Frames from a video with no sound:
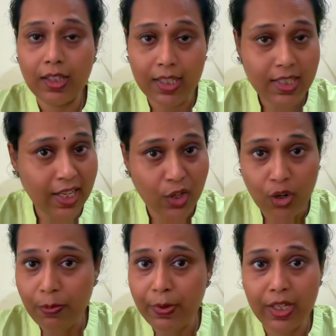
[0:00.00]
this
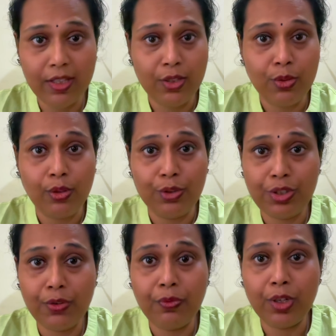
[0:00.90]
cannot be the
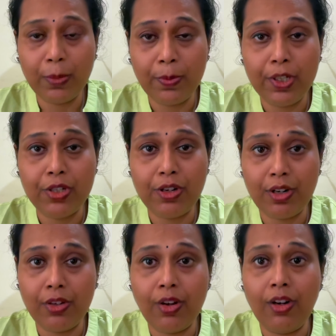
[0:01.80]
solution for depression
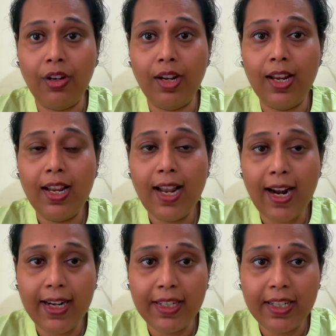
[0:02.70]
at all
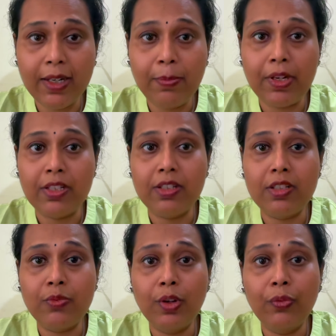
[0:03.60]

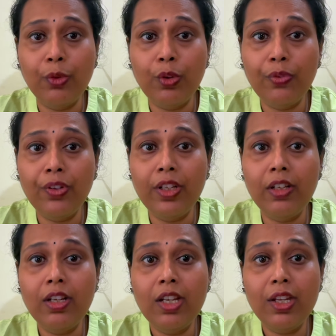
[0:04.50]
antidepressants will
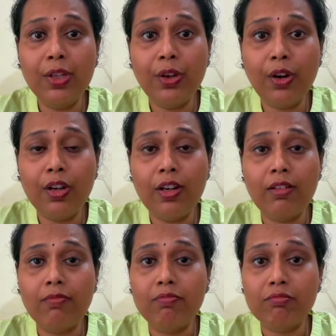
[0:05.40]
fulfill your
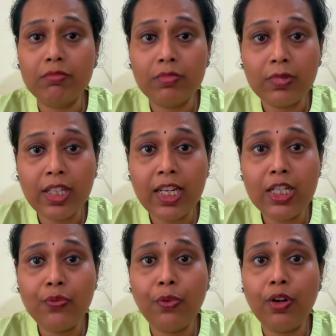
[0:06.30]

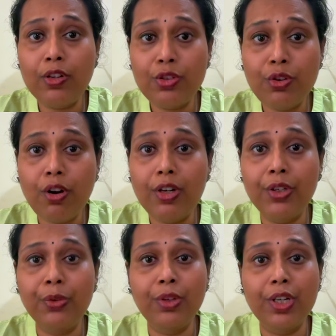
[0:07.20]
needs for a
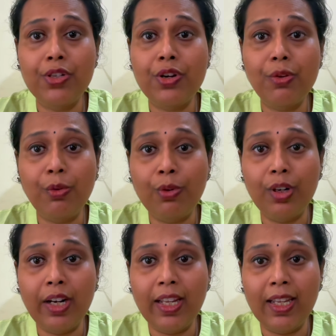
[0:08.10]
short duration
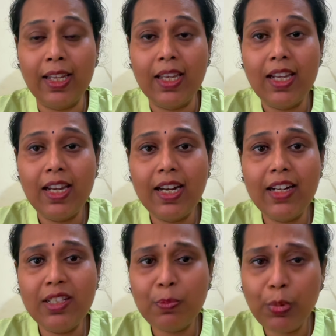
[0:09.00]
only.
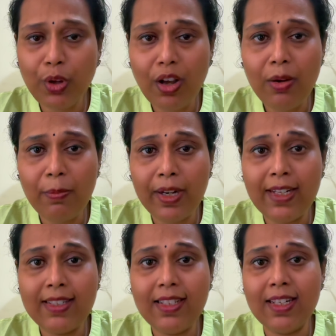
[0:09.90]
It is pure
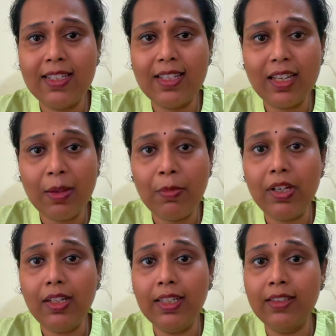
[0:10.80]
medicine, it's a
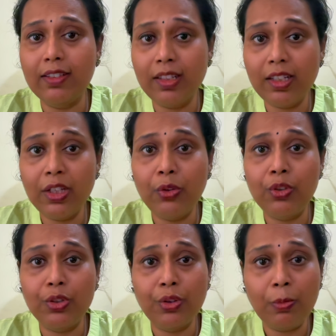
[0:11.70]
chemical entering
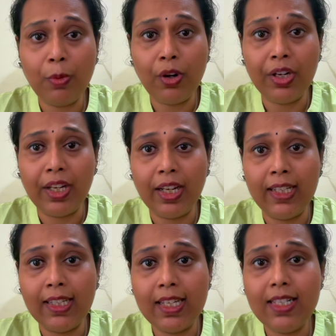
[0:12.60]
into your body,
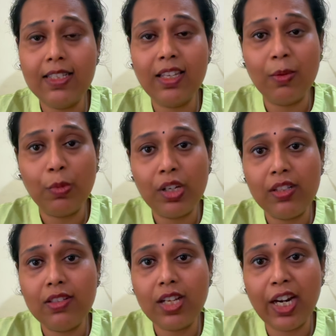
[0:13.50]
and these
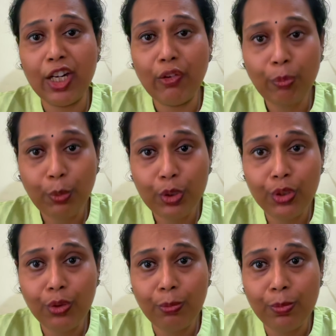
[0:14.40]
chemicals kind of
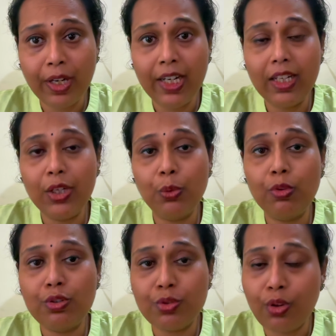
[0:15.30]
put your brain
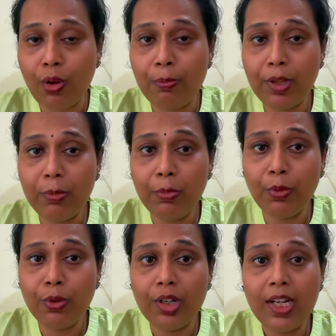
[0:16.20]
into a zombie
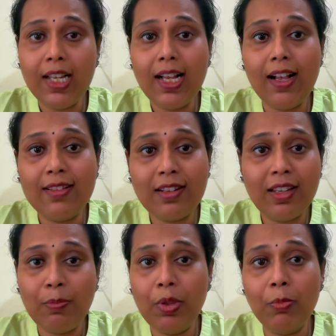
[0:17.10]
mode, a
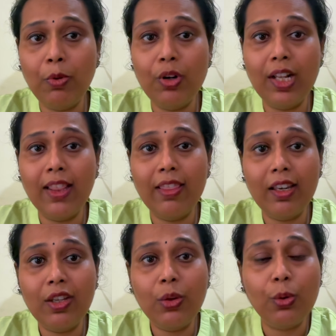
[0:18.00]
sleepy mode, and
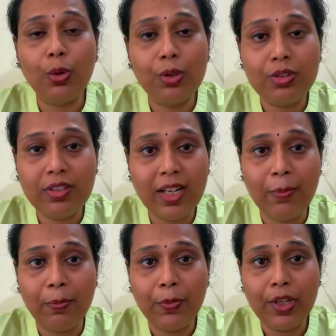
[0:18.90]
then you go to sleep.